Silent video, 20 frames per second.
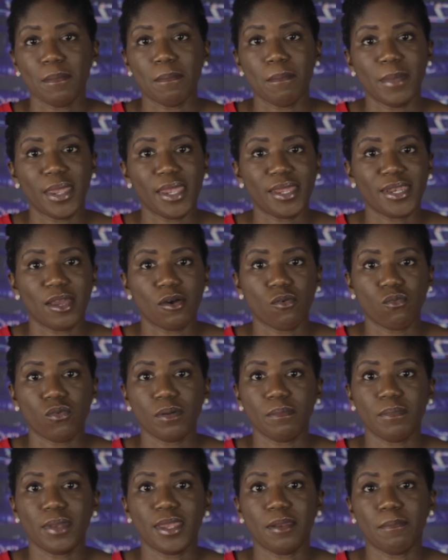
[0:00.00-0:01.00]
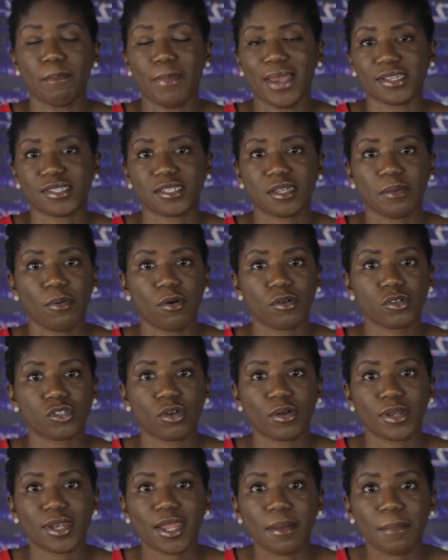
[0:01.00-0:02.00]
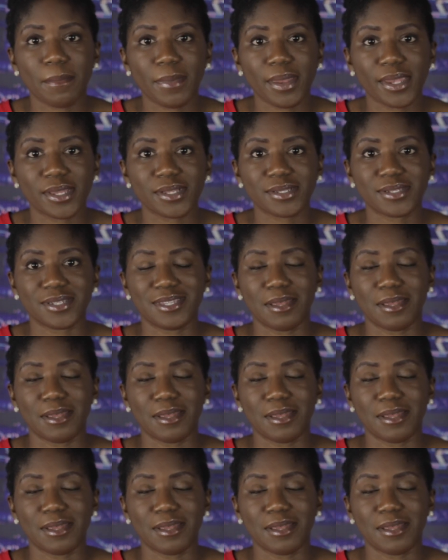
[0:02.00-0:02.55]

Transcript: men and women basketball tournaments,